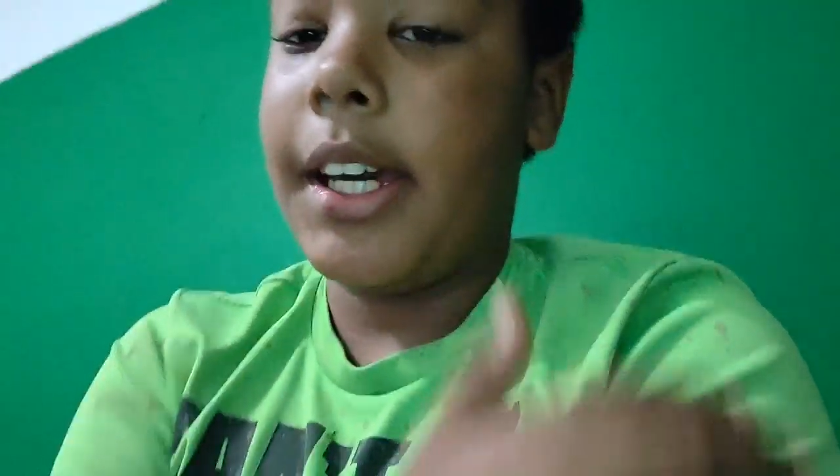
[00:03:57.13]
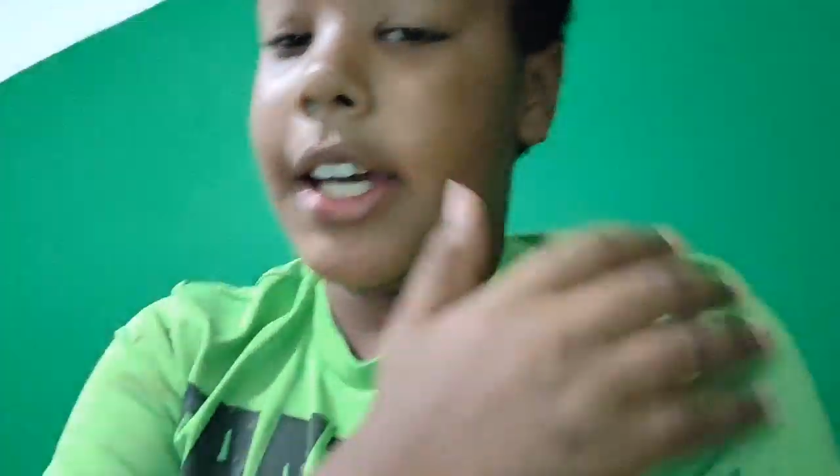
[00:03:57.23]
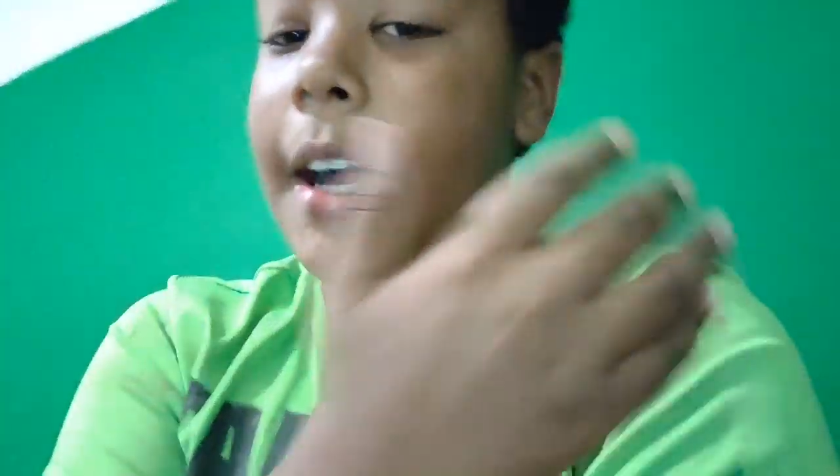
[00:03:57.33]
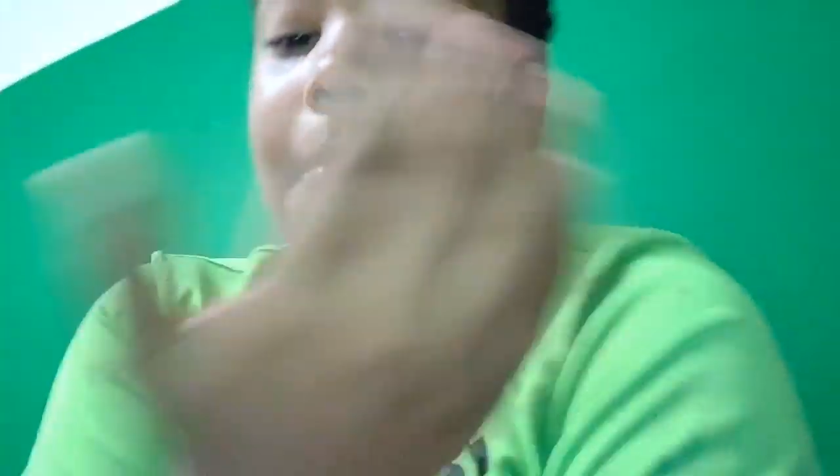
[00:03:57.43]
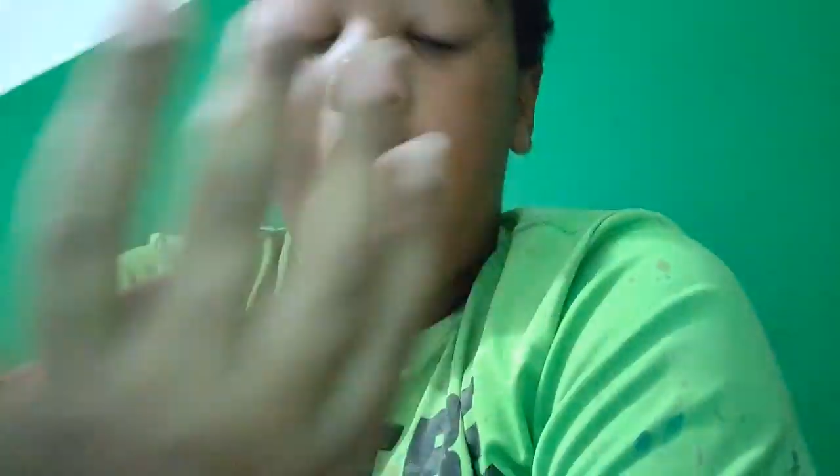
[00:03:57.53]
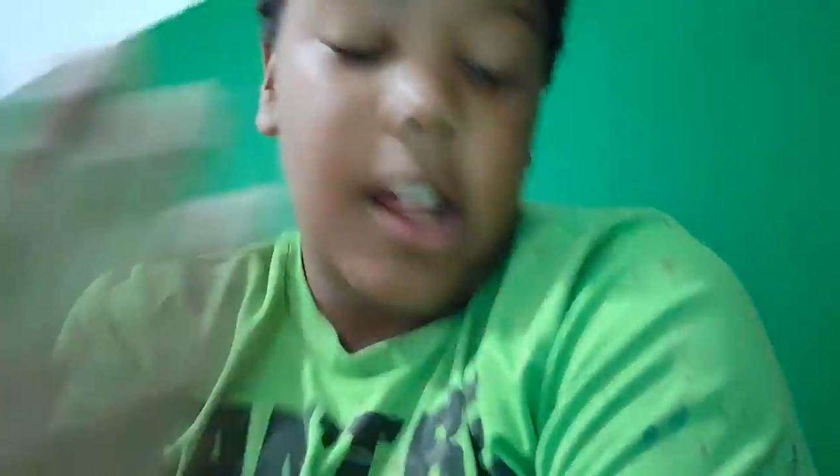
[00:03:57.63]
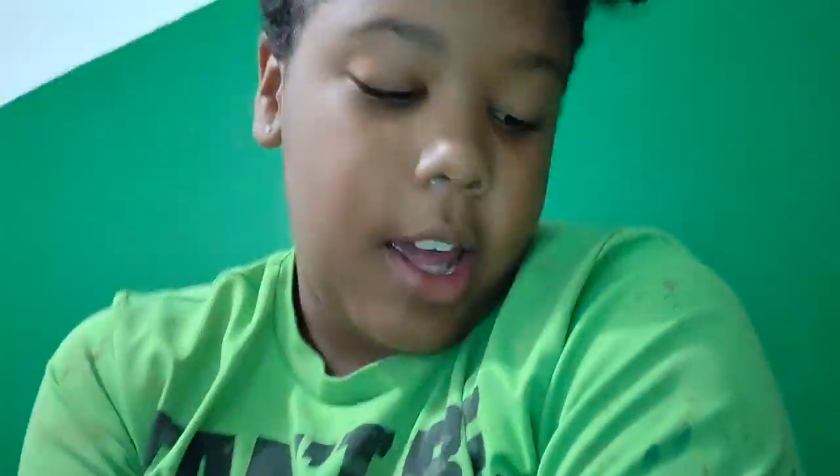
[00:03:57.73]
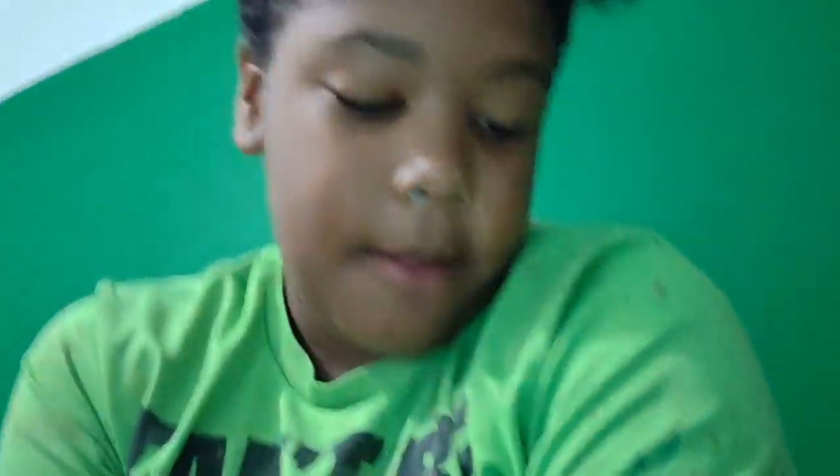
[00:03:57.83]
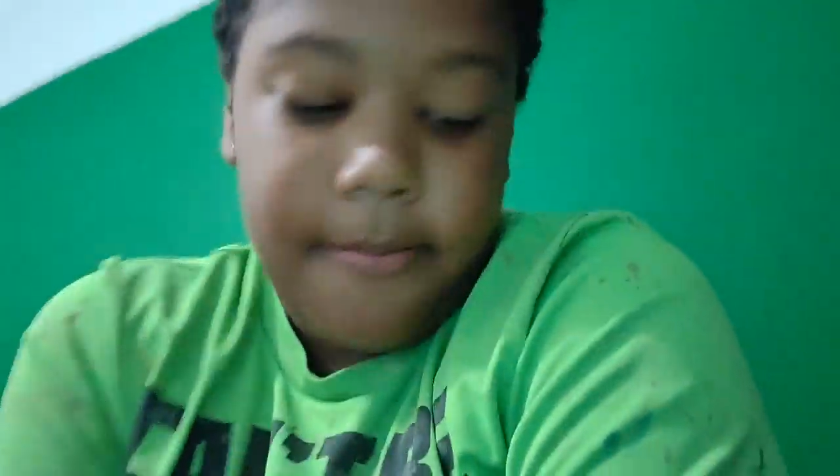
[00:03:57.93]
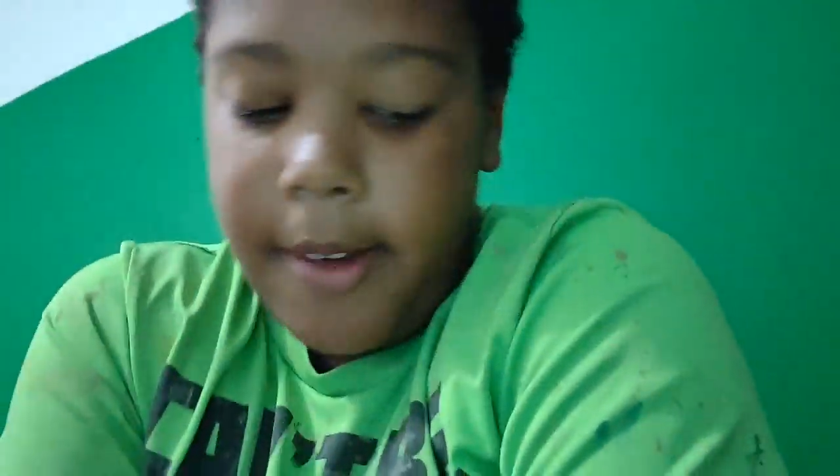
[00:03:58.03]
Like, I'm
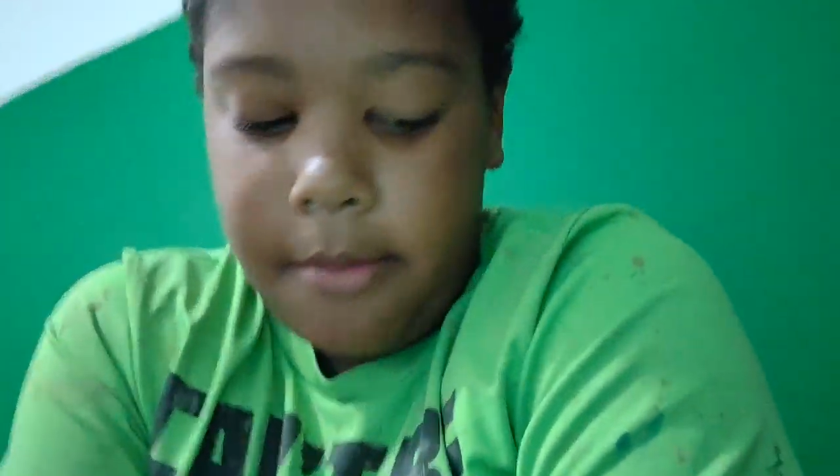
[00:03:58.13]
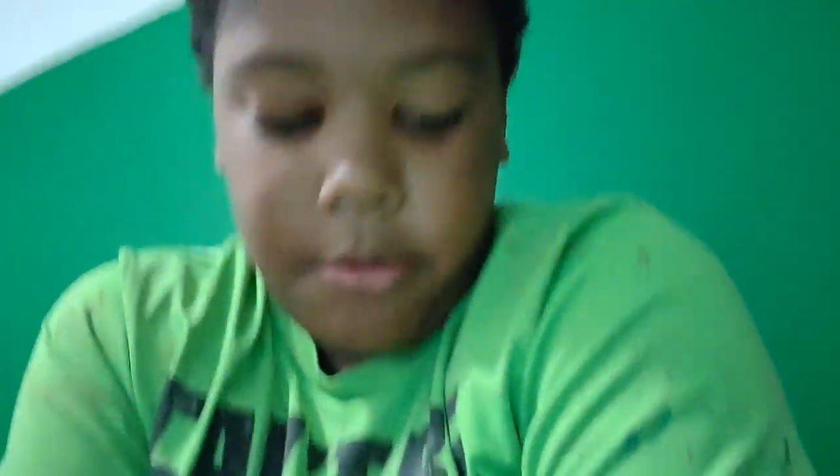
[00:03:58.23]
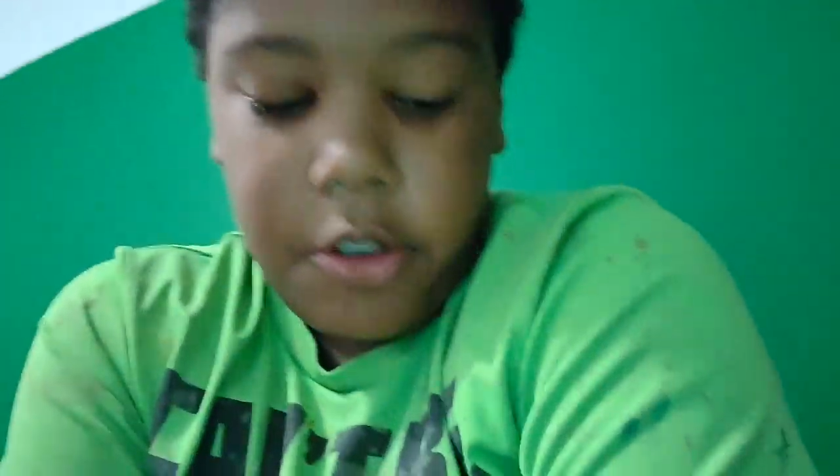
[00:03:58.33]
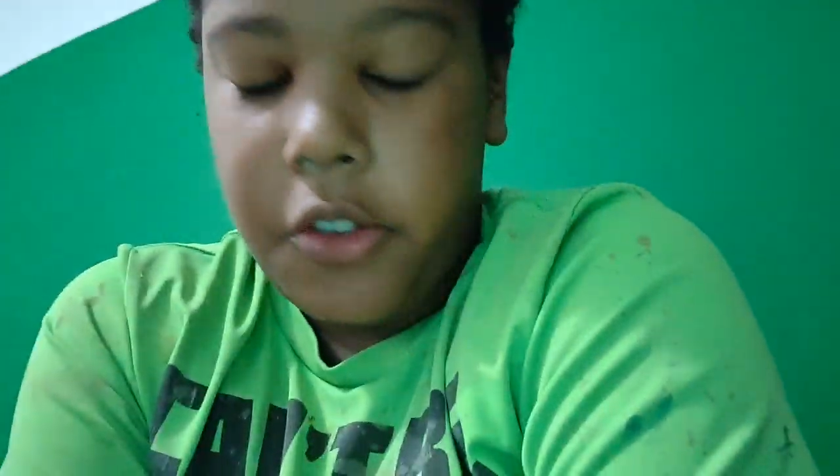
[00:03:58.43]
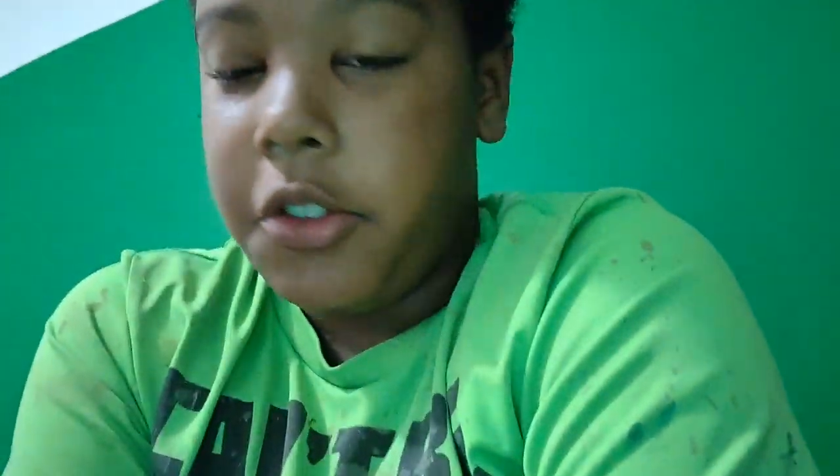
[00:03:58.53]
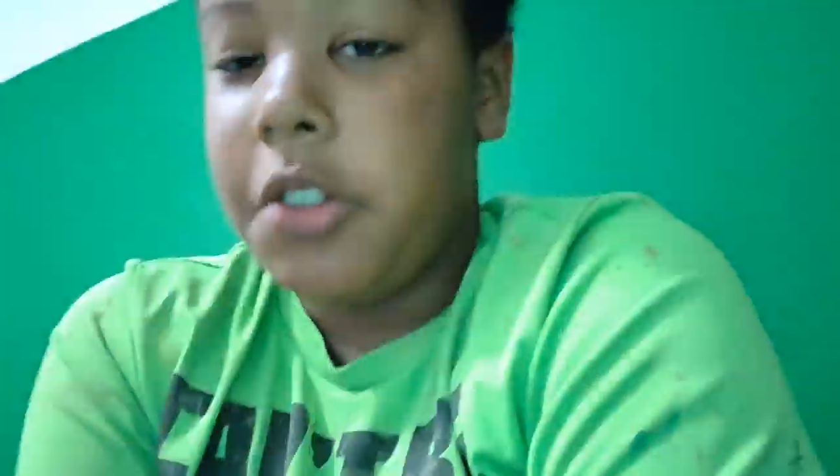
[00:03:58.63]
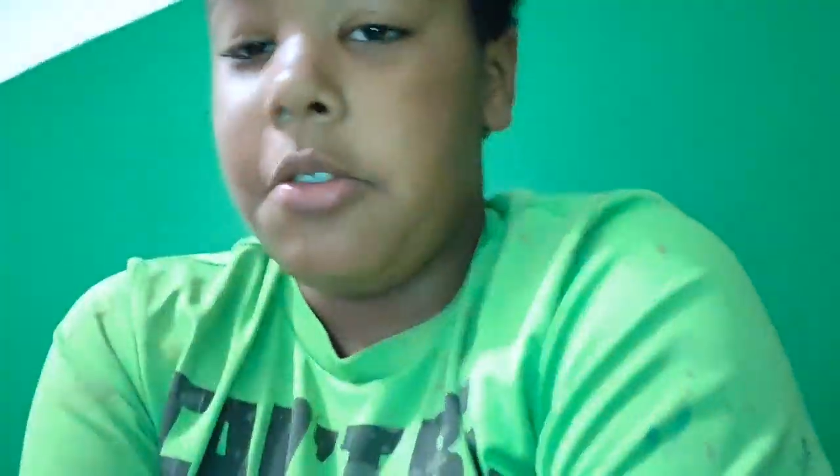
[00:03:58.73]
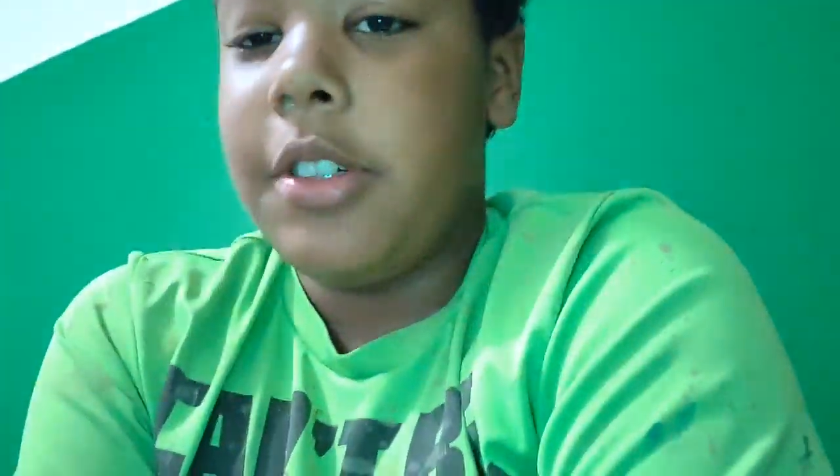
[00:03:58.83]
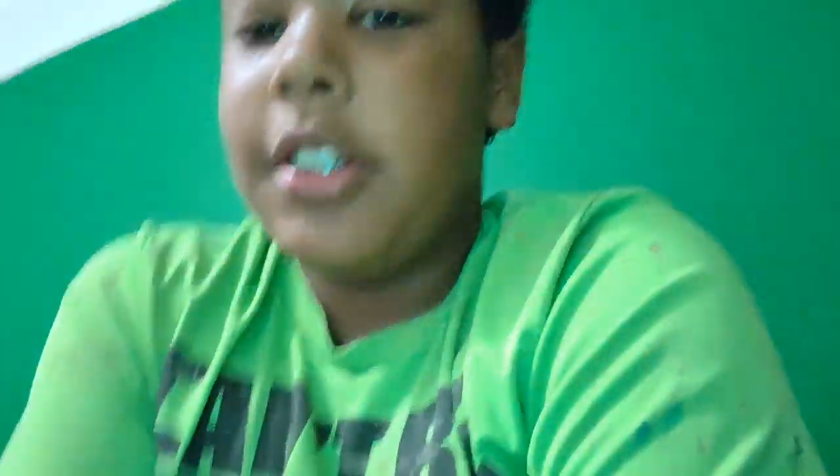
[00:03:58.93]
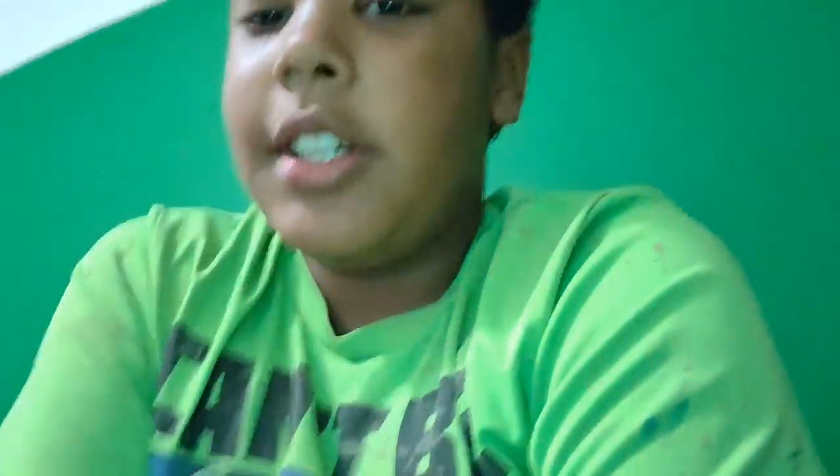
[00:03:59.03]
like, like dude.